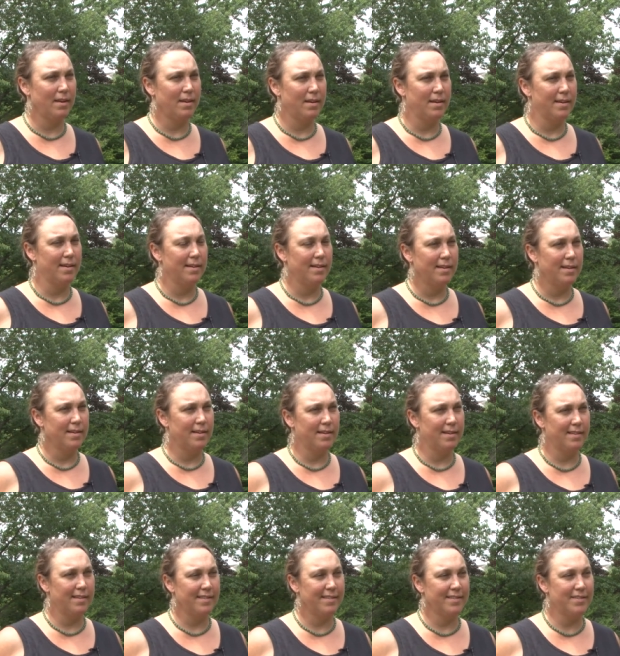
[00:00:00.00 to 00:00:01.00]
what you do.
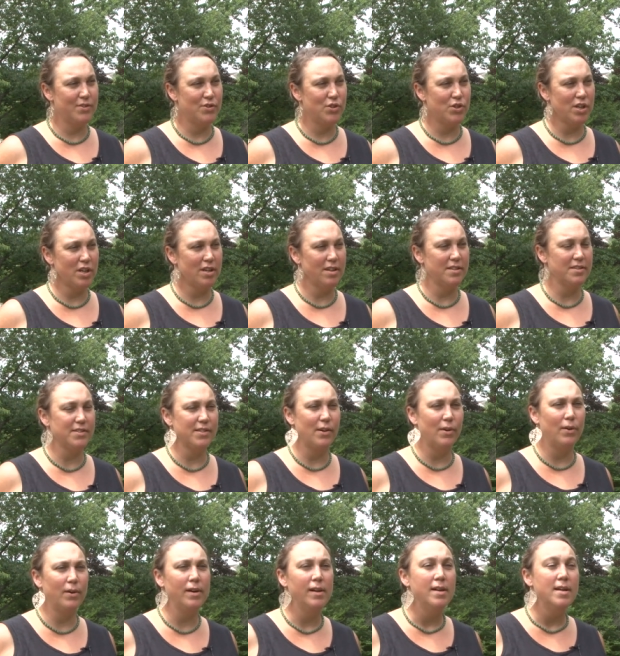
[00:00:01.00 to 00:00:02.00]
Sure.
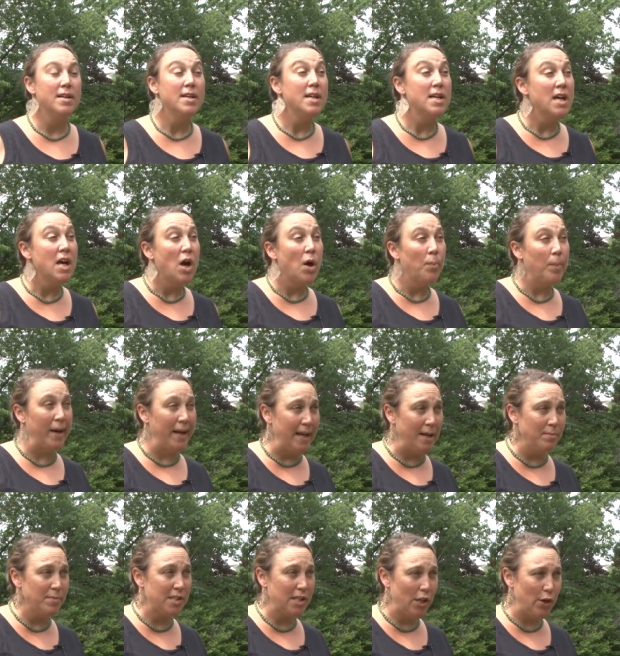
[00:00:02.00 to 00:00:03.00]
So, my
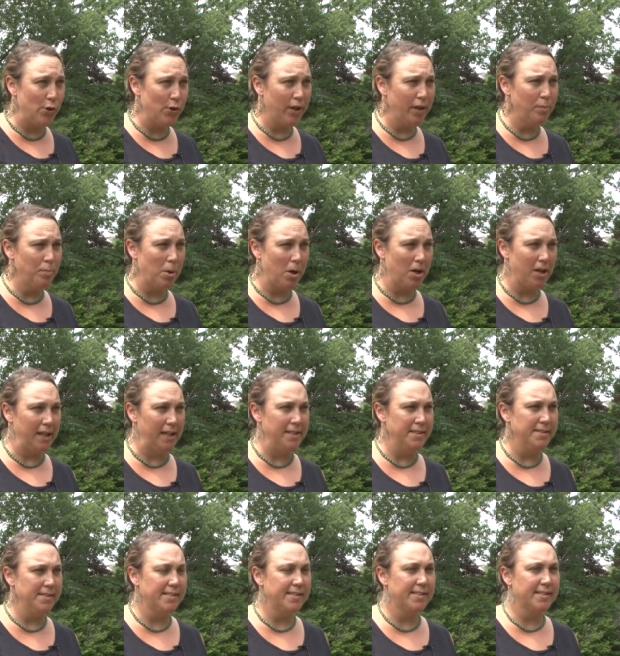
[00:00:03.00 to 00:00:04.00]
name's Logan
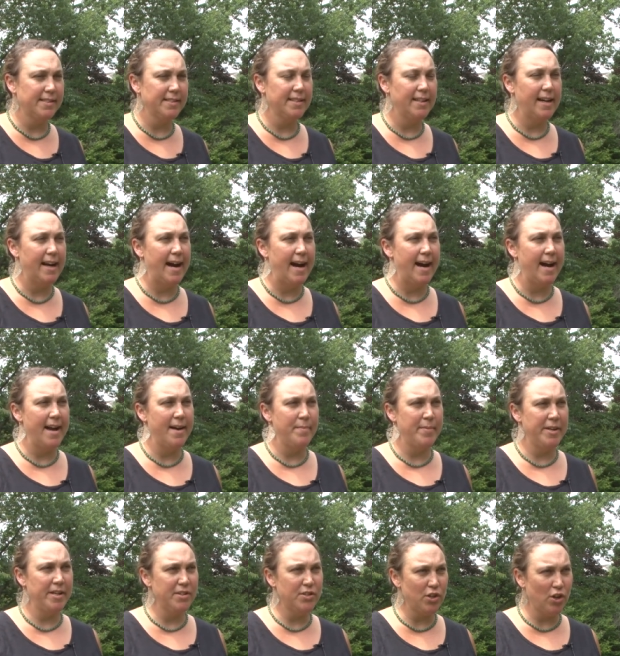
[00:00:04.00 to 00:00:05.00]
Perkins. I'm
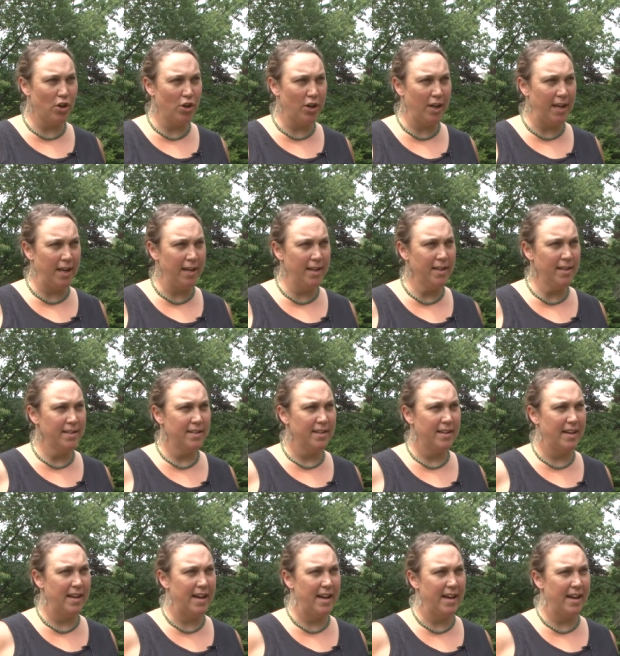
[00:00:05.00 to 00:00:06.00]
an attorney.
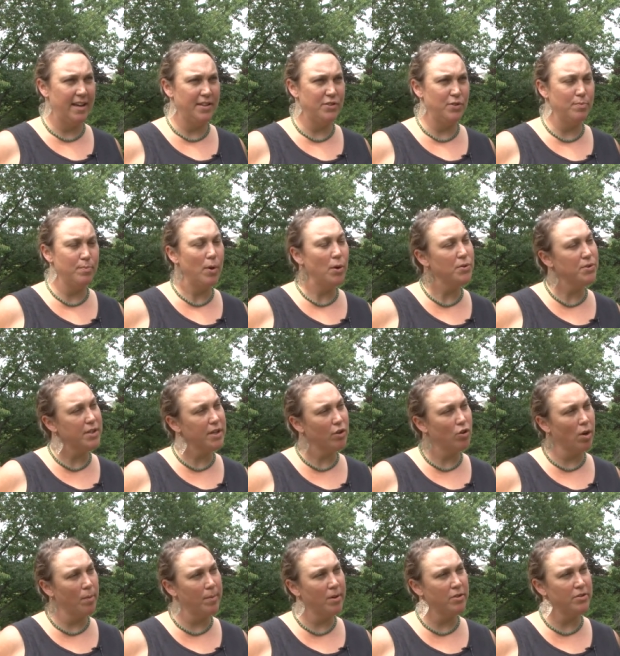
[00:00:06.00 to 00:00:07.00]
I do mostly
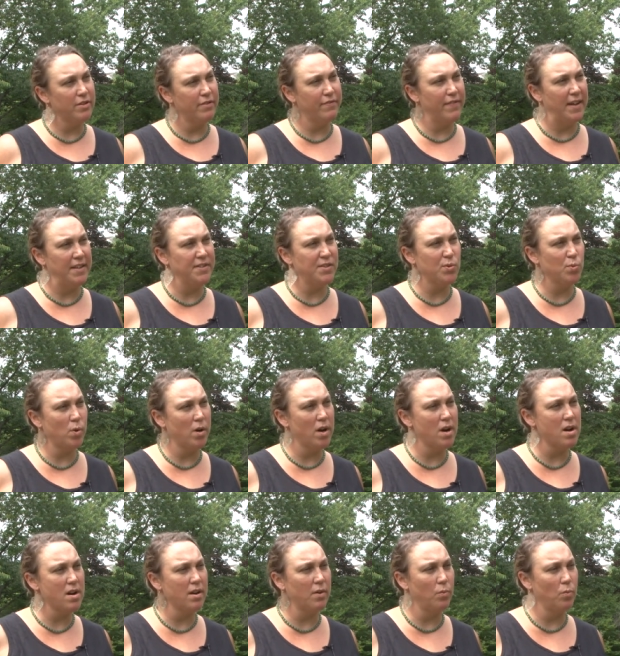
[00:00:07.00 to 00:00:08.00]
criminal defense
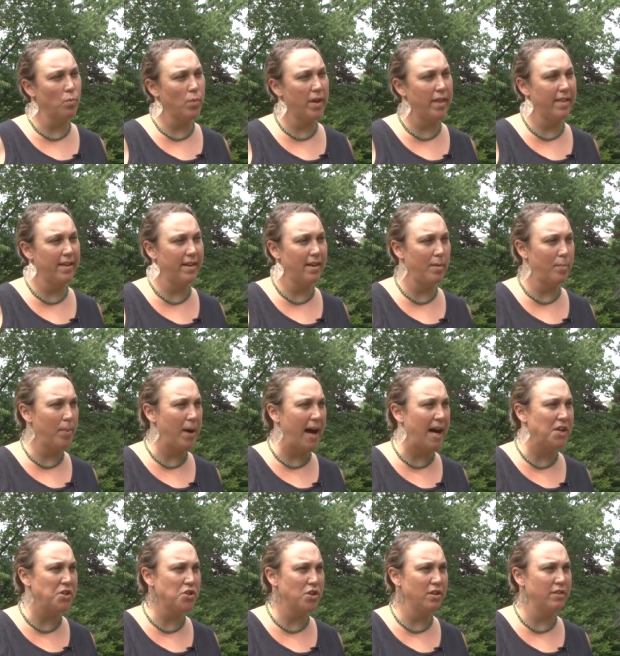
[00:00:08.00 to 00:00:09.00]
work with a
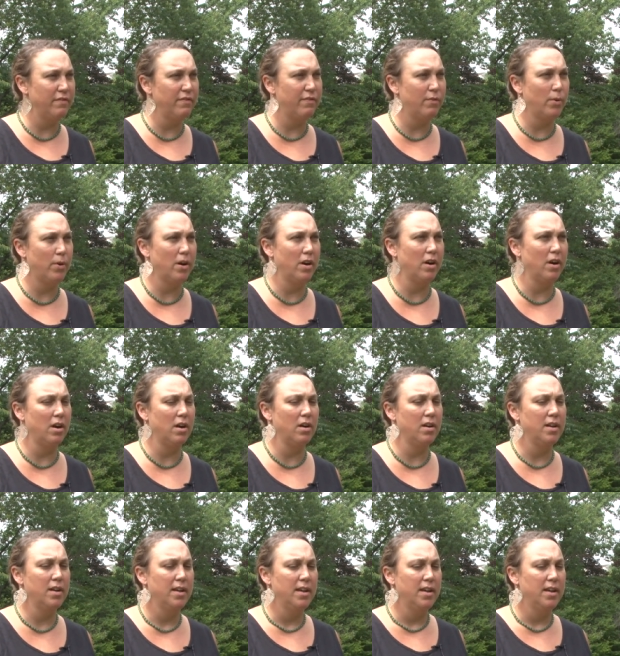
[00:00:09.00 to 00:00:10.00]
passion for